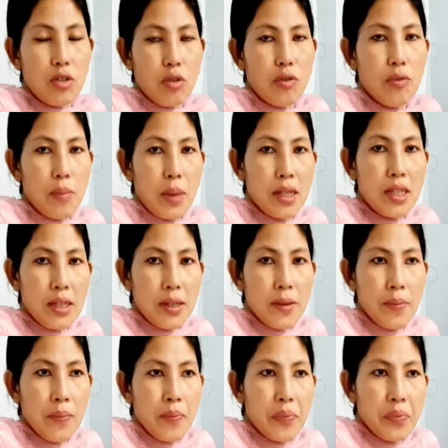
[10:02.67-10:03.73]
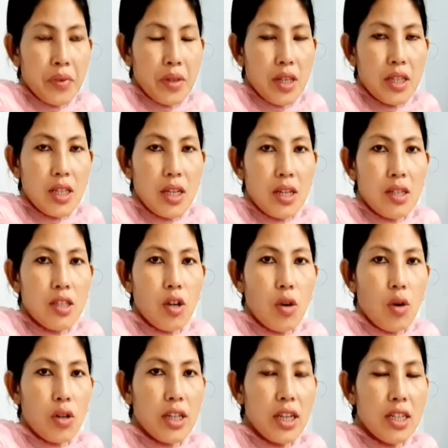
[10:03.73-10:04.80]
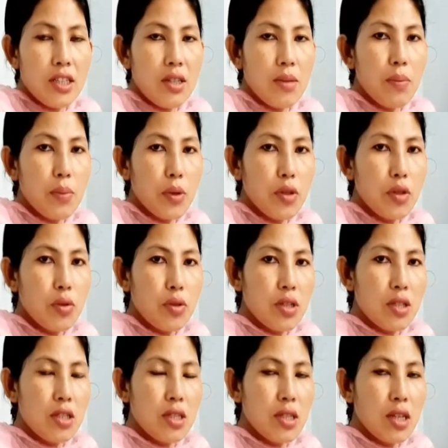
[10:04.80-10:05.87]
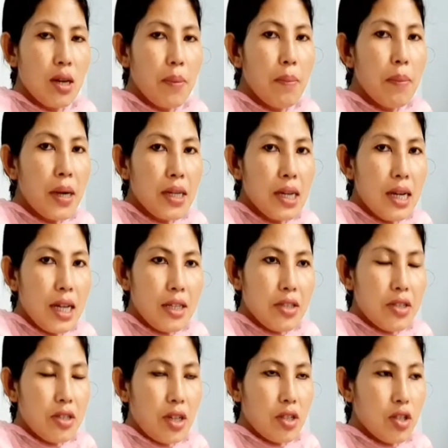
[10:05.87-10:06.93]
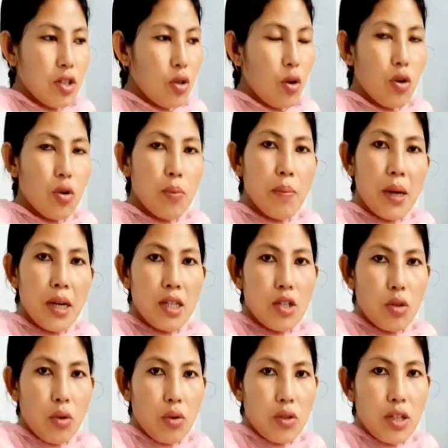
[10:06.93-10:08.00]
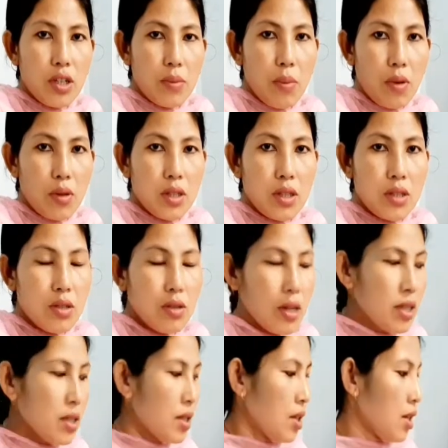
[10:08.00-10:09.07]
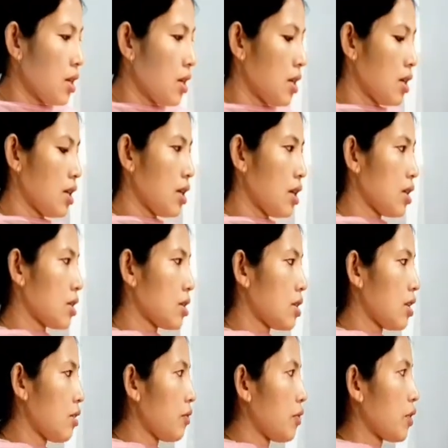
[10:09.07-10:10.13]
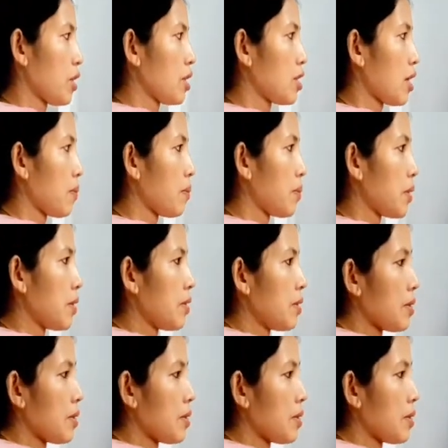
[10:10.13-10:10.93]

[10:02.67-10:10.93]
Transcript: of budding, here the organism produces a bud-like structure or buds on their bodies, right? Say for example,